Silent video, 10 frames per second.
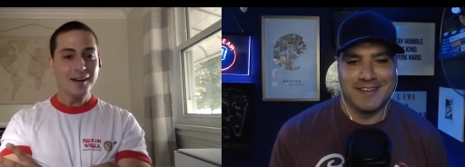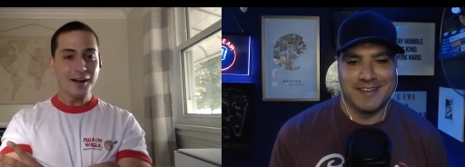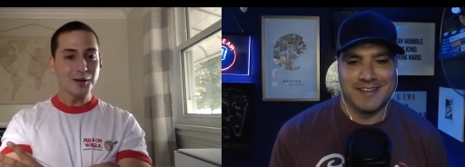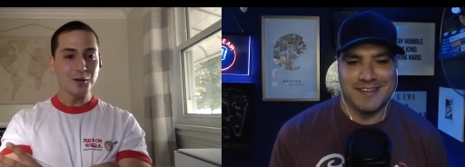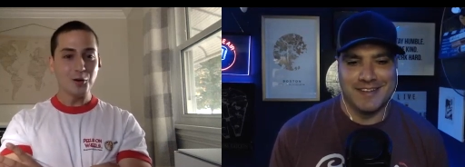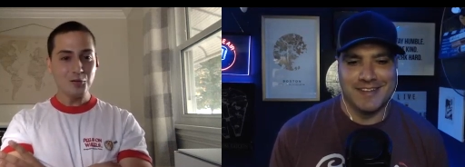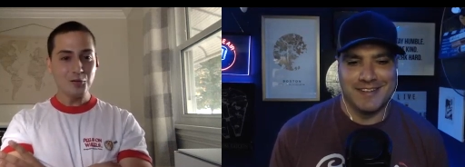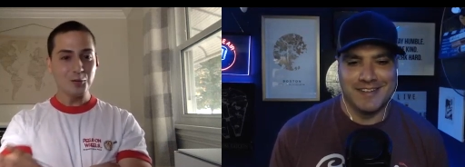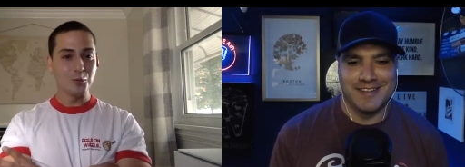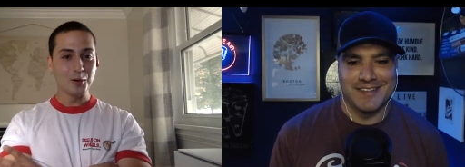Speaker 1: how do you go
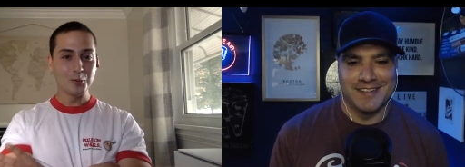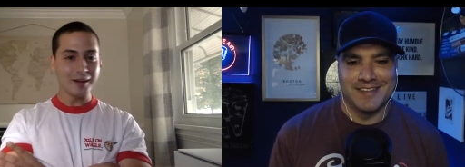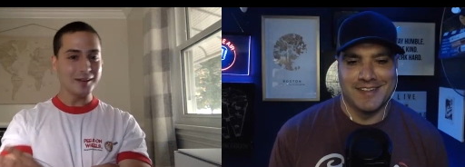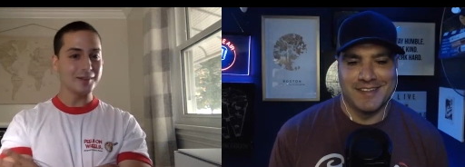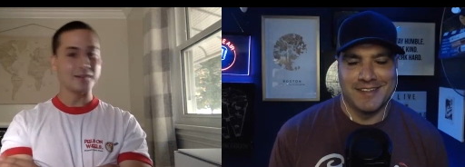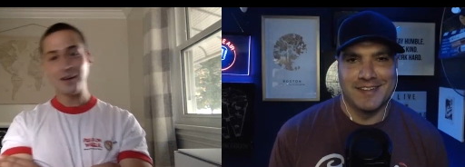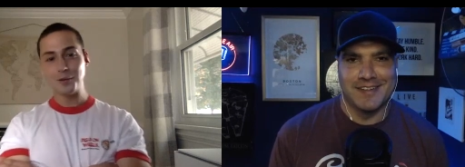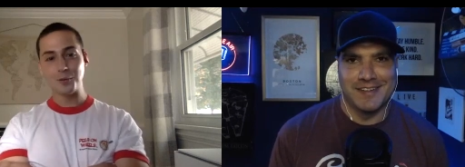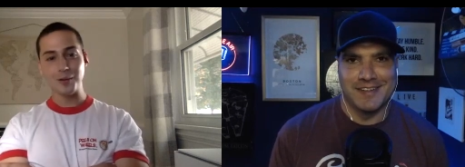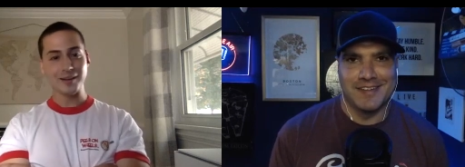from one way to the
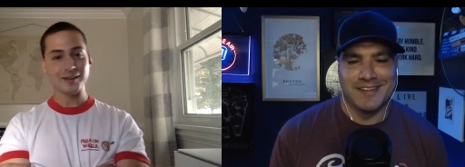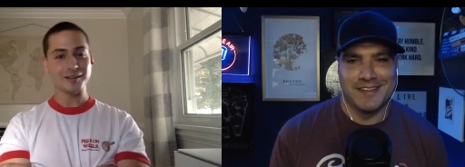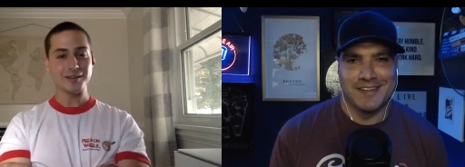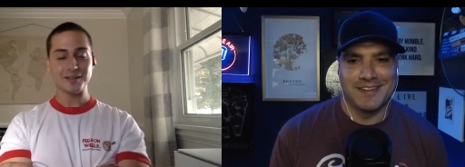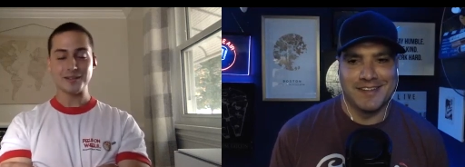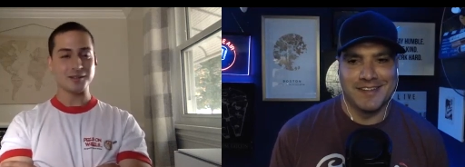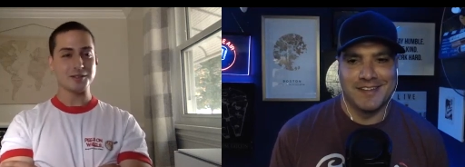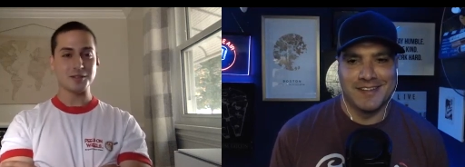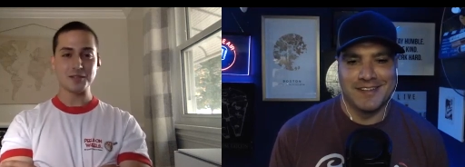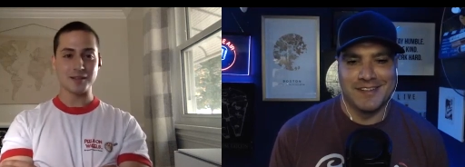other way? And it, it's it's
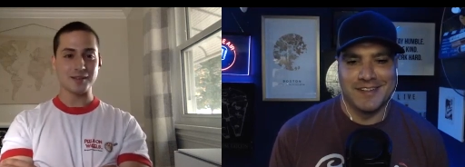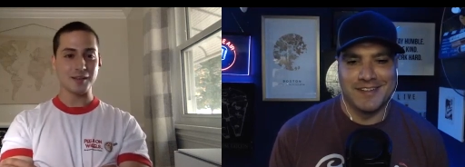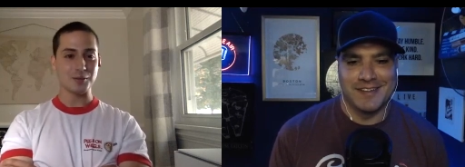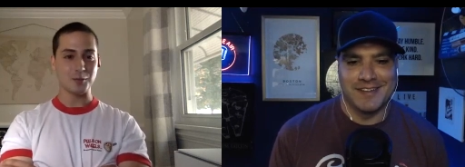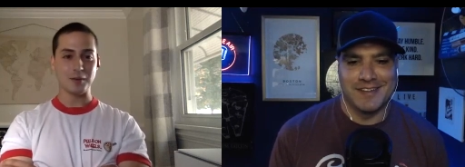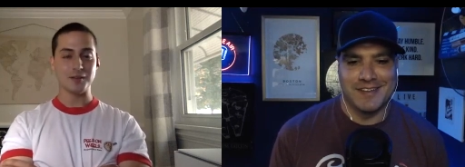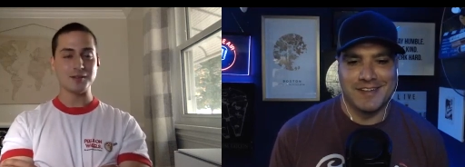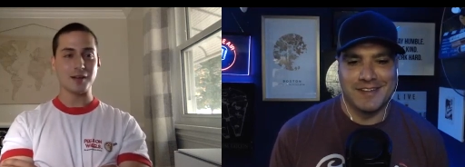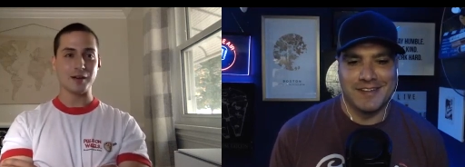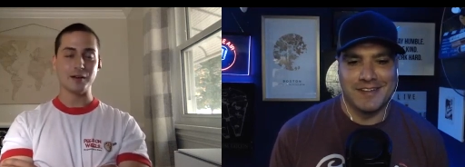just like that throughout the
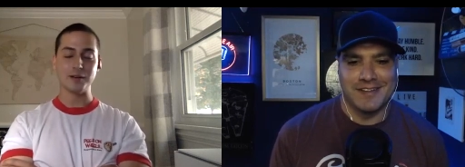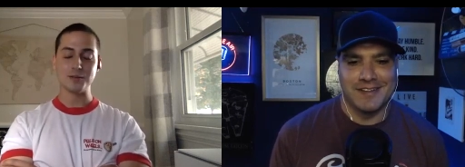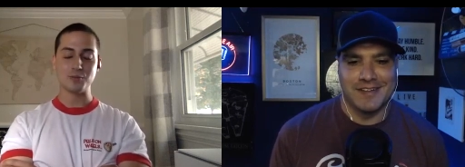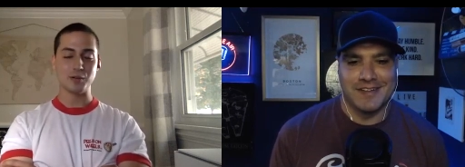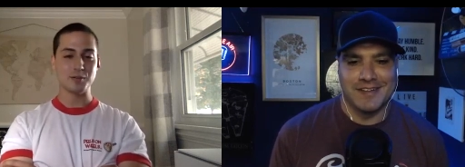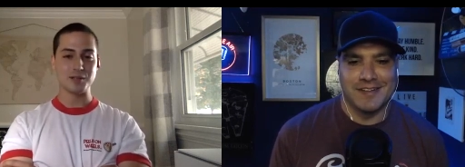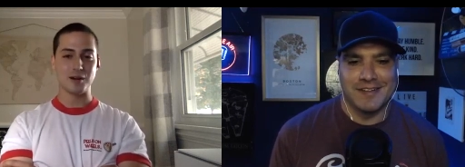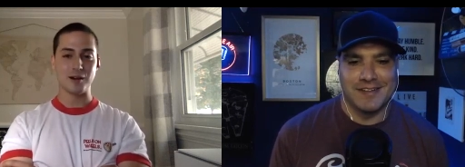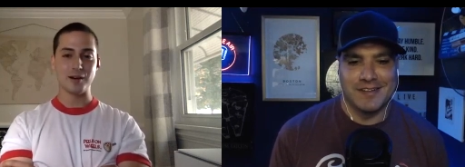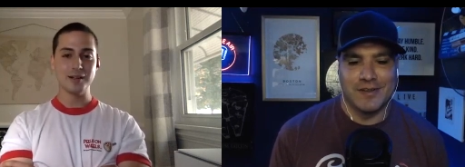entire year. It's pretty
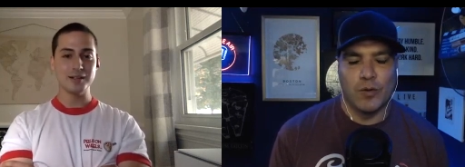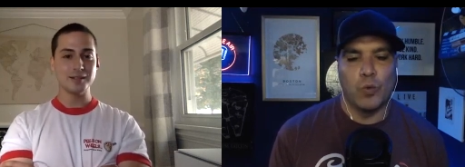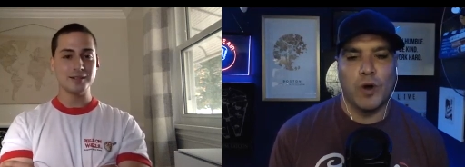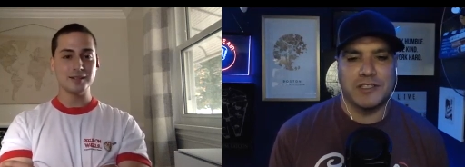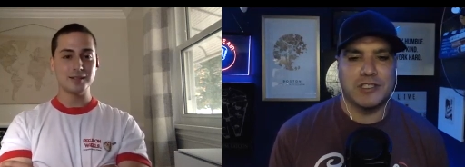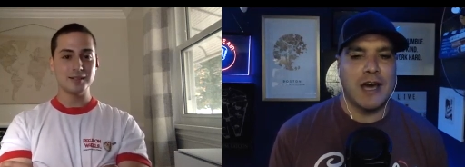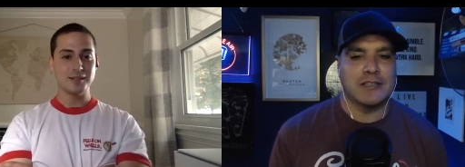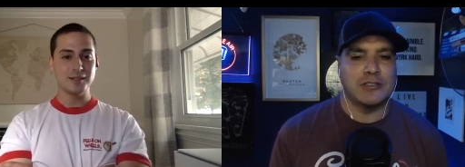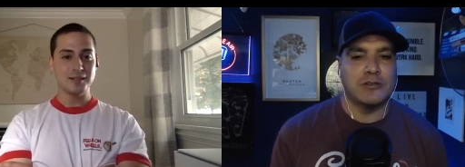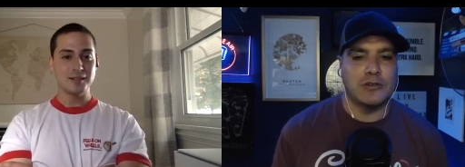bizarre.
Speaker 2: What sauce
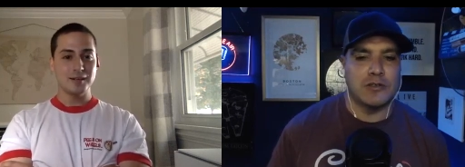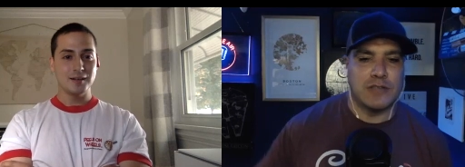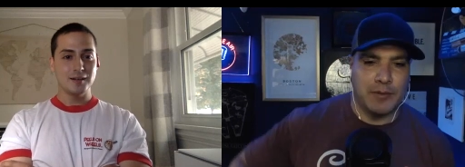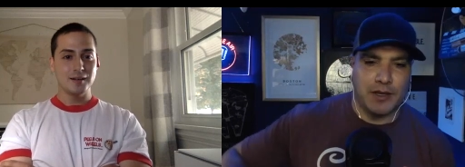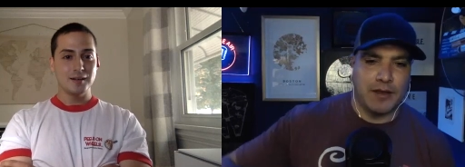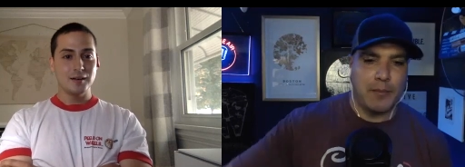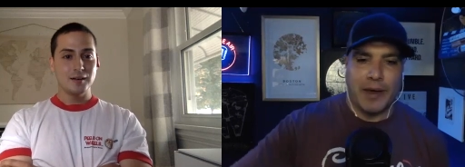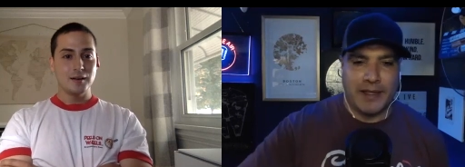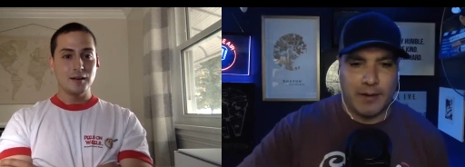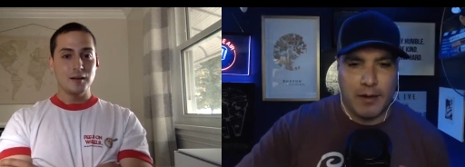do you use? I'm uh,
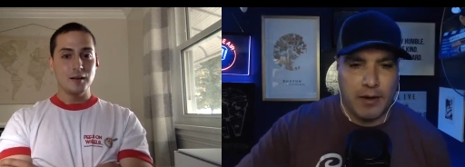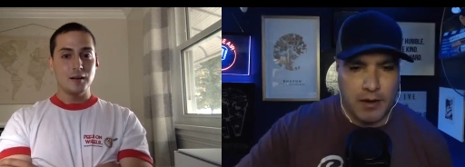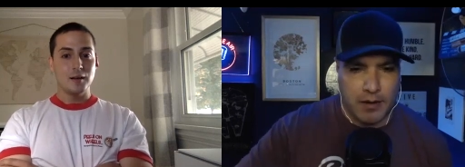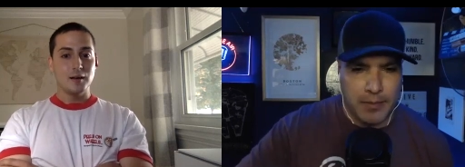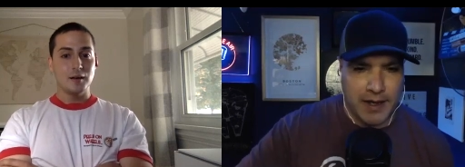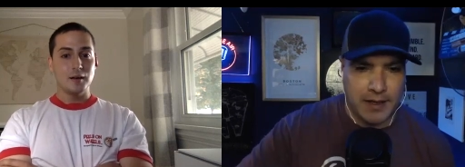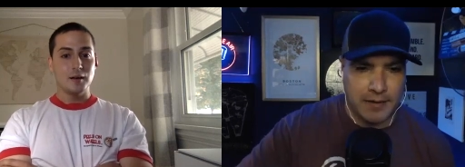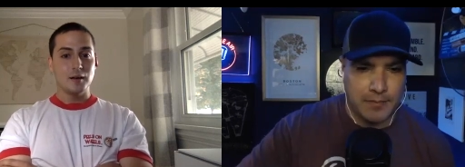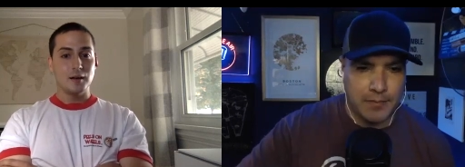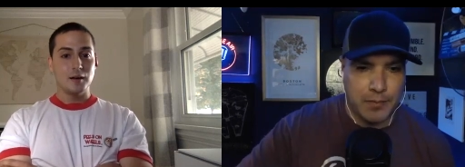by uh,
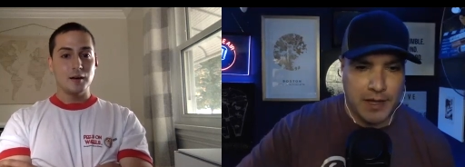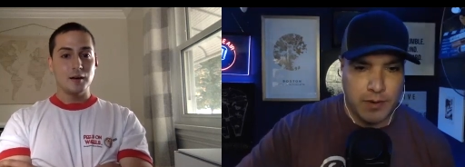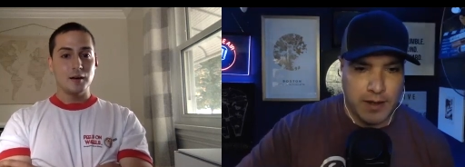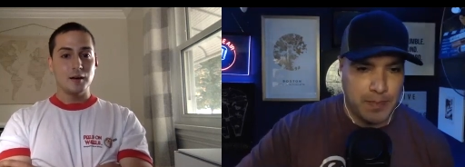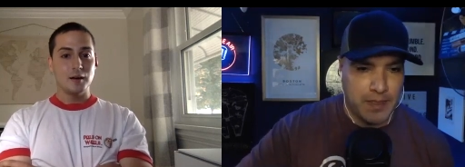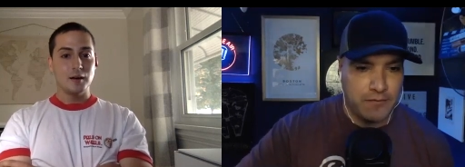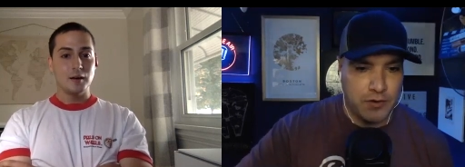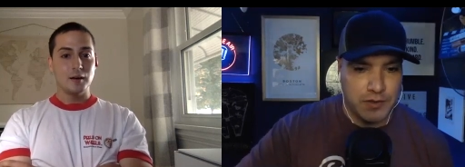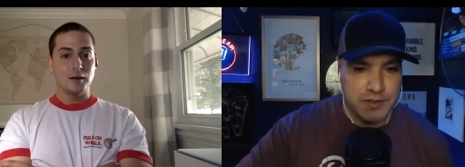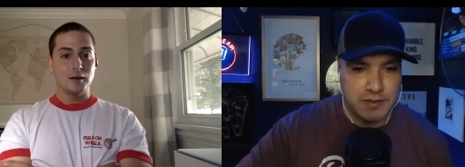by by the way, if you're
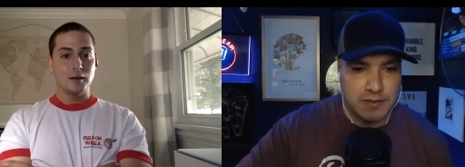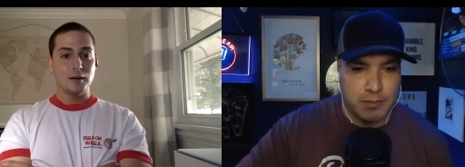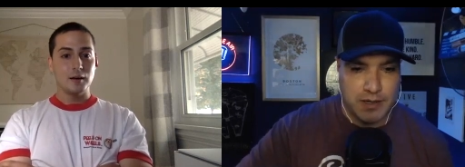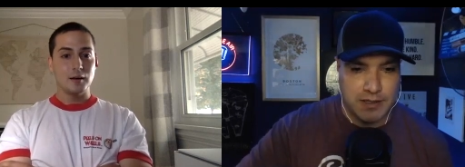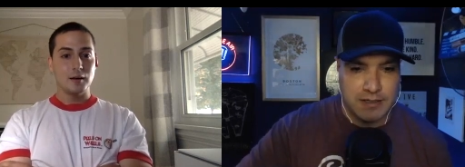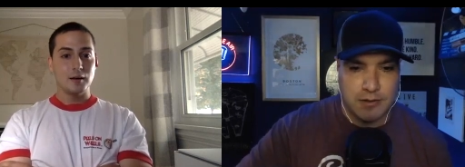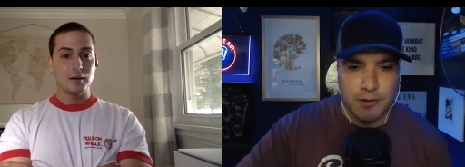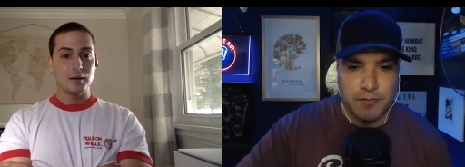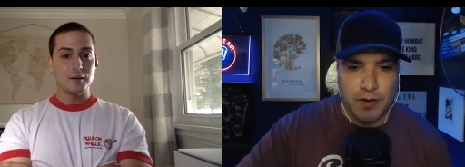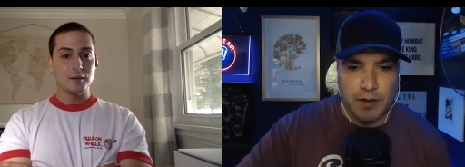listening to the podcast,
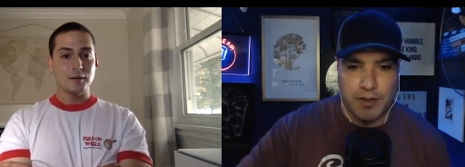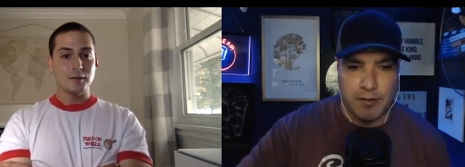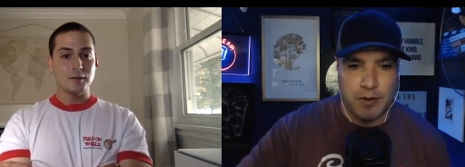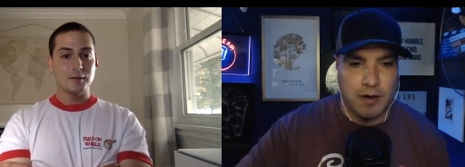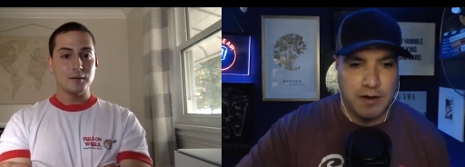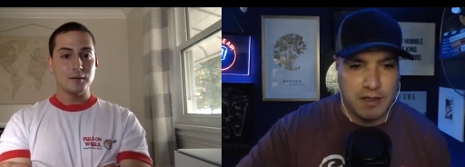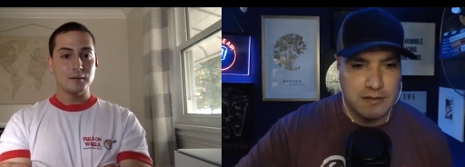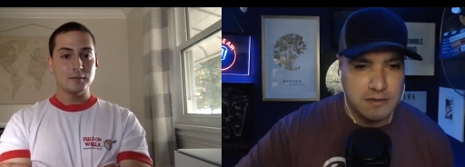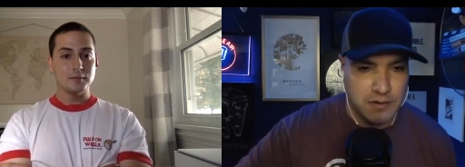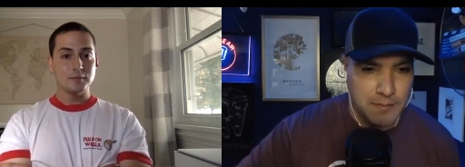go follow them on
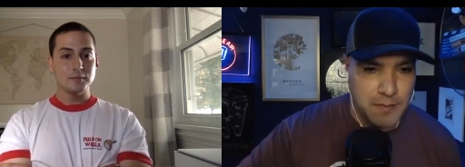Instagram.